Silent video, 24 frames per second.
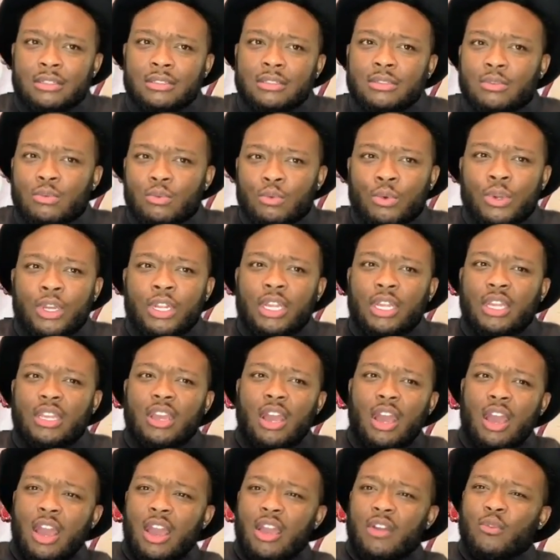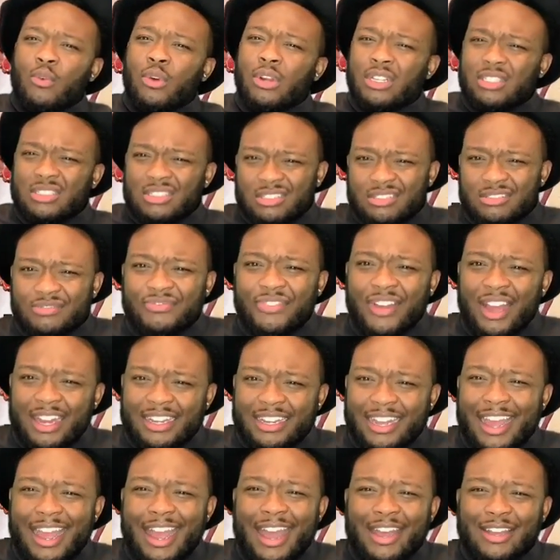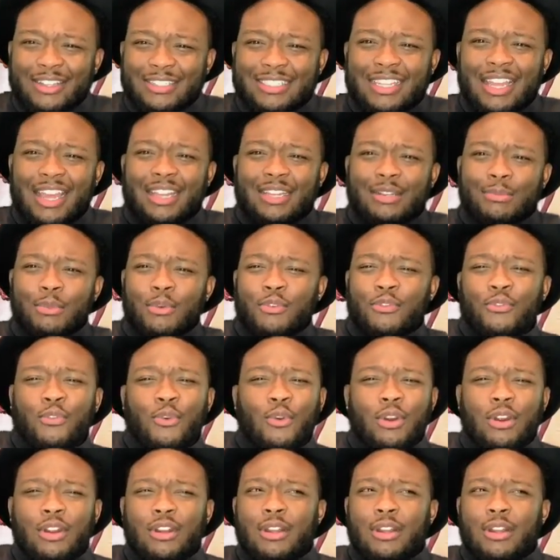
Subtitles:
wouldn't y'all have wanted to find a house kind of before